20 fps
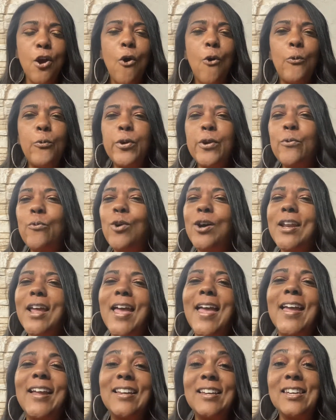We want
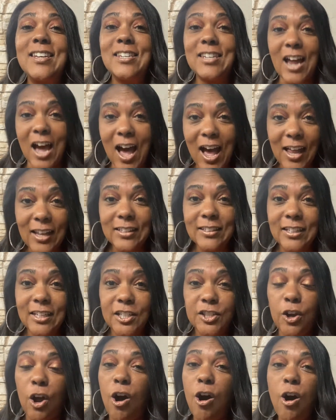to
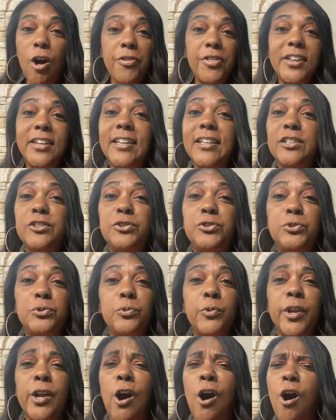acknowledge all that he's
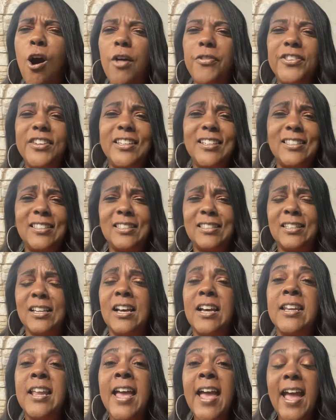doing, all that he's
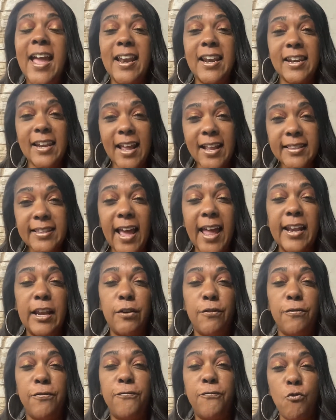done, and let that
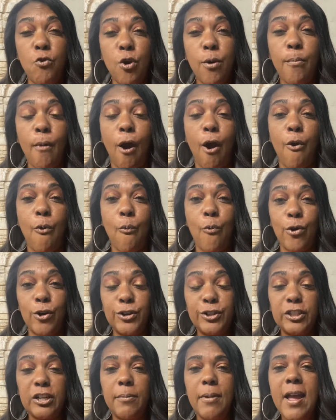inform our
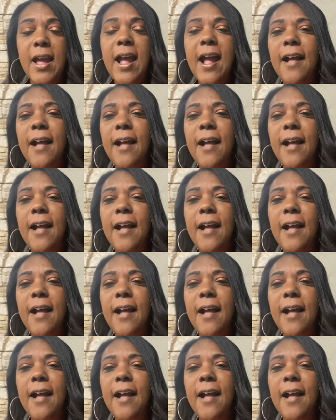worship.